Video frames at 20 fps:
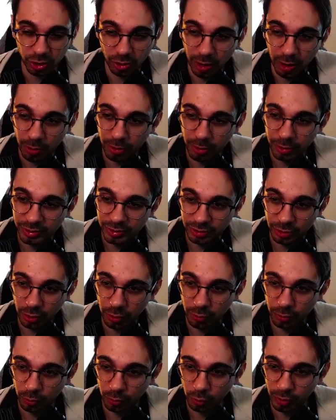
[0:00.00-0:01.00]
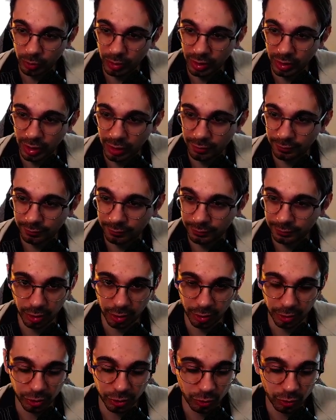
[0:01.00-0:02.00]
So our store will have
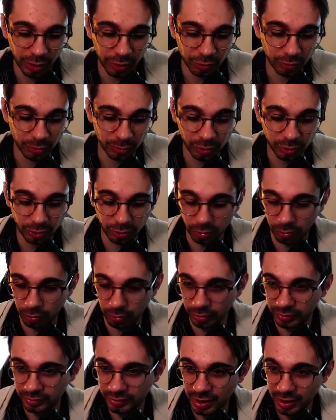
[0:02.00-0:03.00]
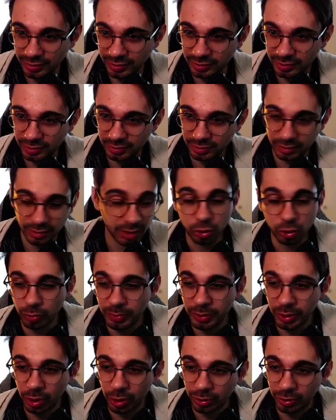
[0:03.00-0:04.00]
a new attribute called tasks, which
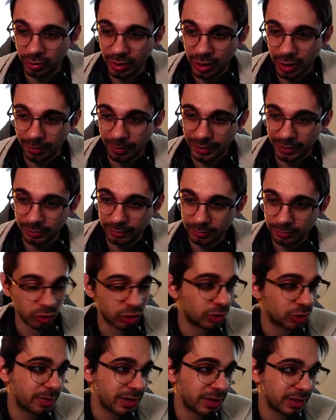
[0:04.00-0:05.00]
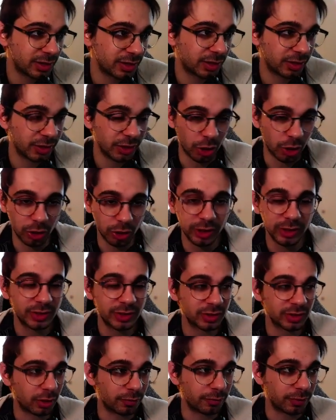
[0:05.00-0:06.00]
will be an array, which is basically a
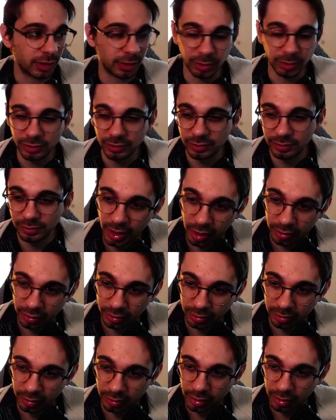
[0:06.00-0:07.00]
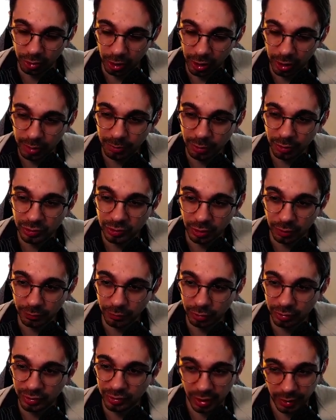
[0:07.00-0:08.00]
list of elements. And the element
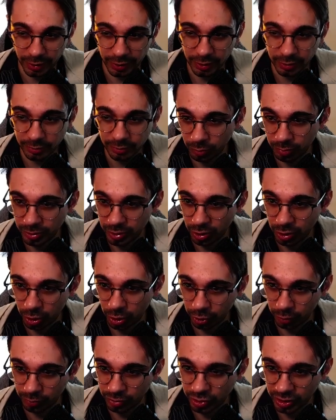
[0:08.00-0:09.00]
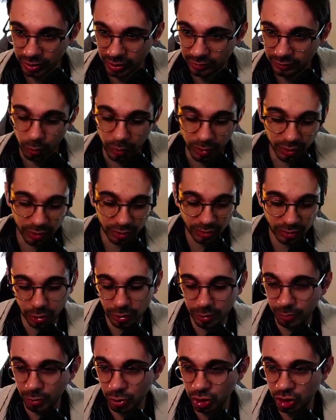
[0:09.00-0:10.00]
of those array will be an object with
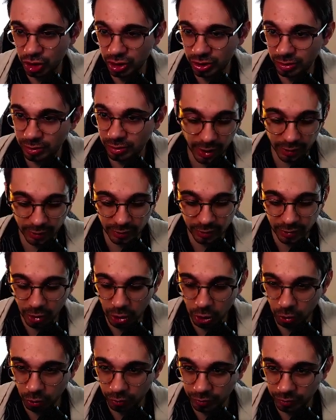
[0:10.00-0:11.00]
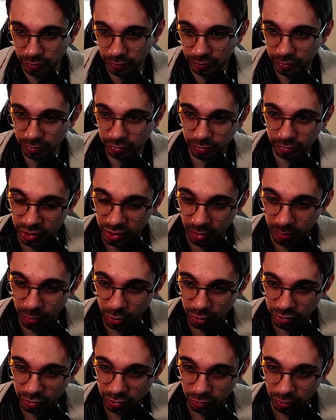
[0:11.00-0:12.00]
an emoji and a content, which are
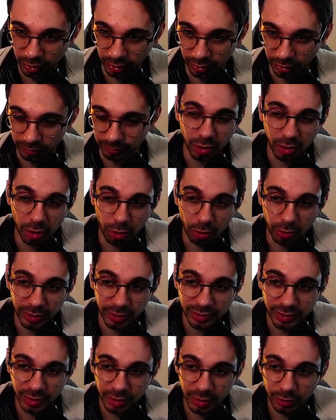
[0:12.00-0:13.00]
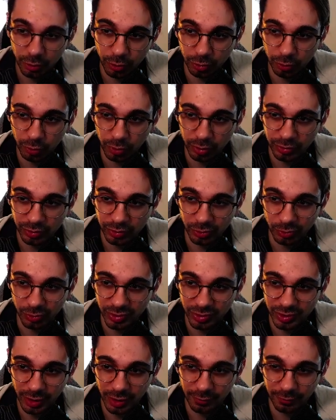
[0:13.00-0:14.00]
both string. Now let's say you want to
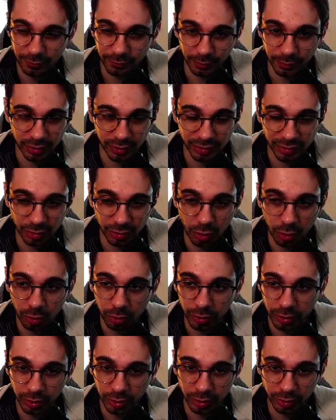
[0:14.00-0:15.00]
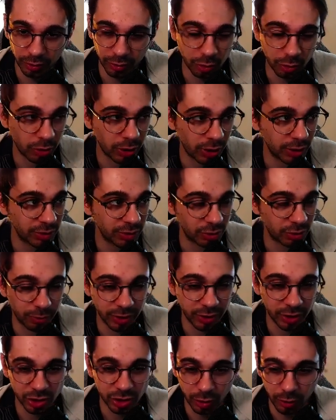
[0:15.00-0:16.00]
save this store in the local
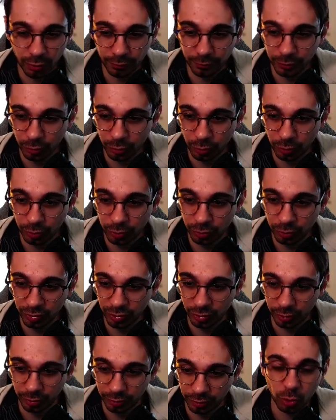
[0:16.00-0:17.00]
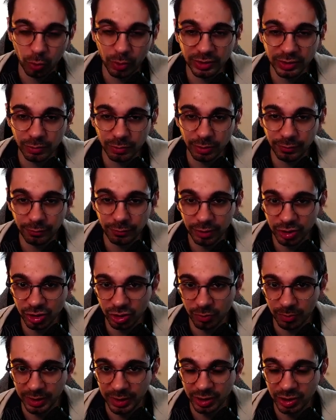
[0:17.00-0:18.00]
storage of your user. So when they refresh
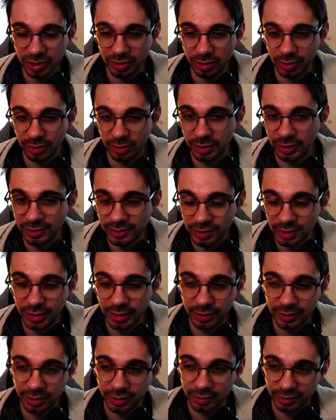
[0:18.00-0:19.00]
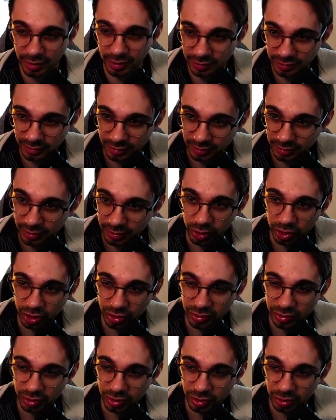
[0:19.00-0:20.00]
the page, they still get their tasks. We'll
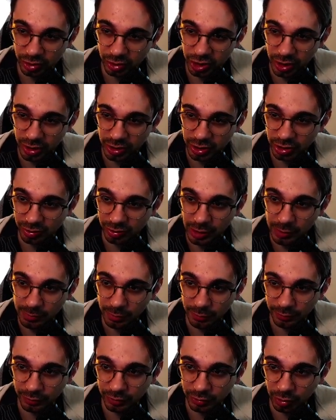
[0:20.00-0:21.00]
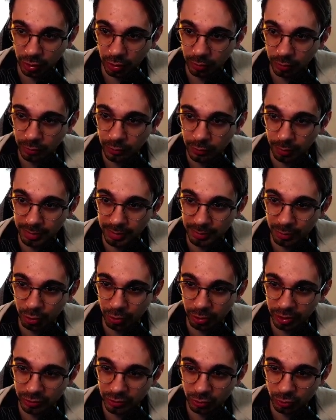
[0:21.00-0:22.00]
just change the type of store from
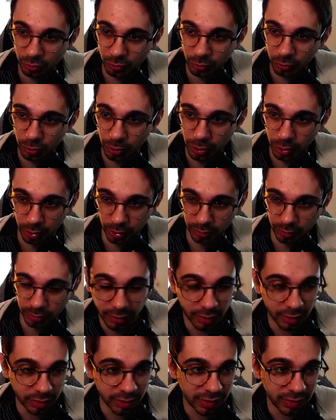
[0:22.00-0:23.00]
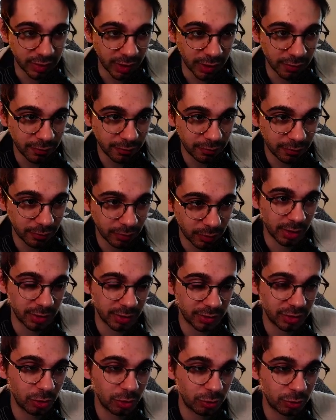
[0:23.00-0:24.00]
memory to local. Then hit save.
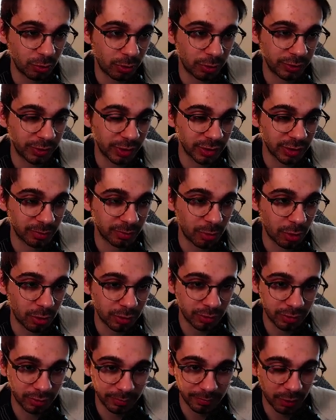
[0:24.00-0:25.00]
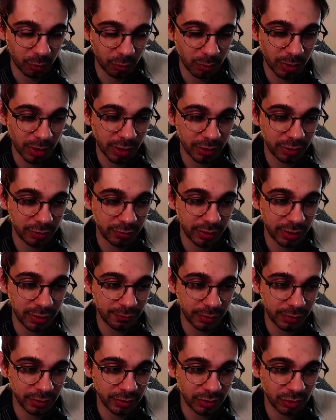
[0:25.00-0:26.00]
Let's go to our task box and we will add an
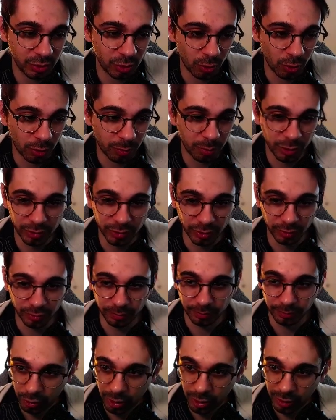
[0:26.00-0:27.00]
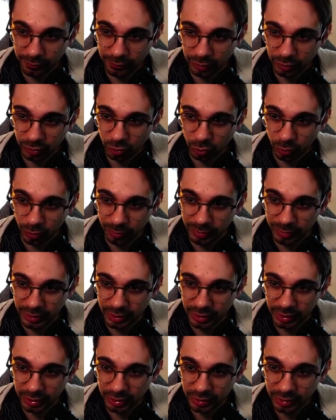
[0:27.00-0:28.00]
event to our button. The event will be
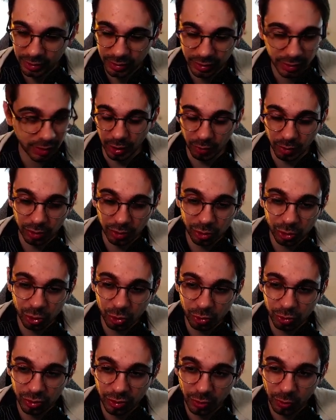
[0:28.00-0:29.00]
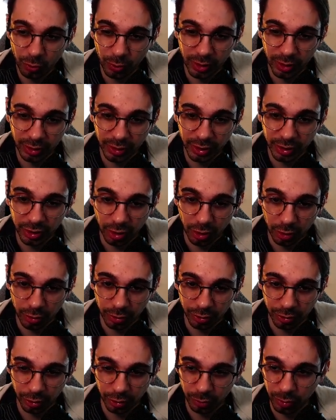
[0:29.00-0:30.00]
click. And when the user will click
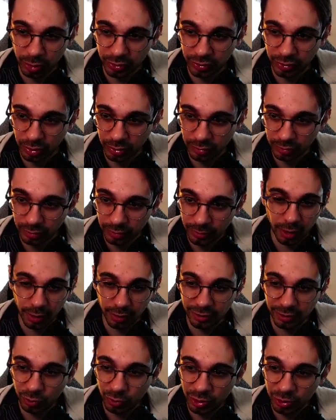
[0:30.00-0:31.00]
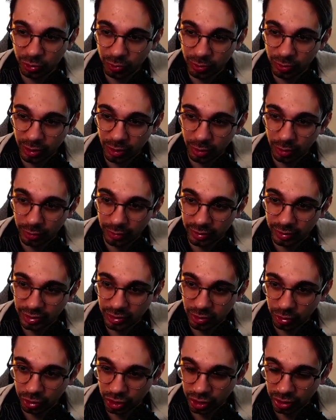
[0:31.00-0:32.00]
on the button, this will trigger
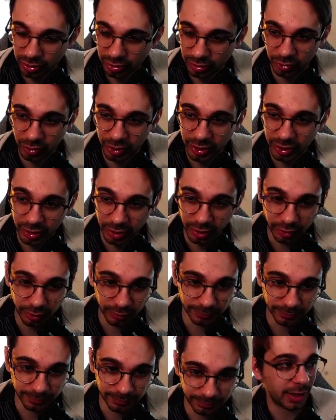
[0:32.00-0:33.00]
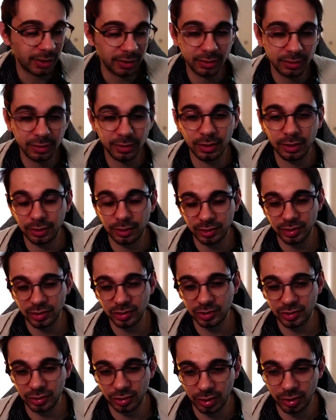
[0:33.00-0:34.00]
this logic. So click here, and this
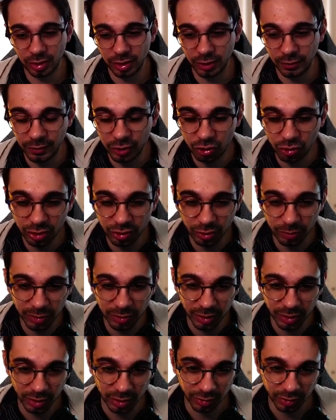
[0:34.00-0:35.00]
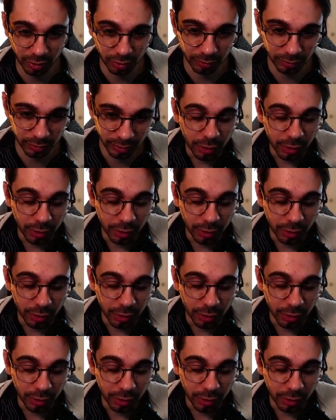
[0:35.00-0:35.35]
is the Visual Scripting editor.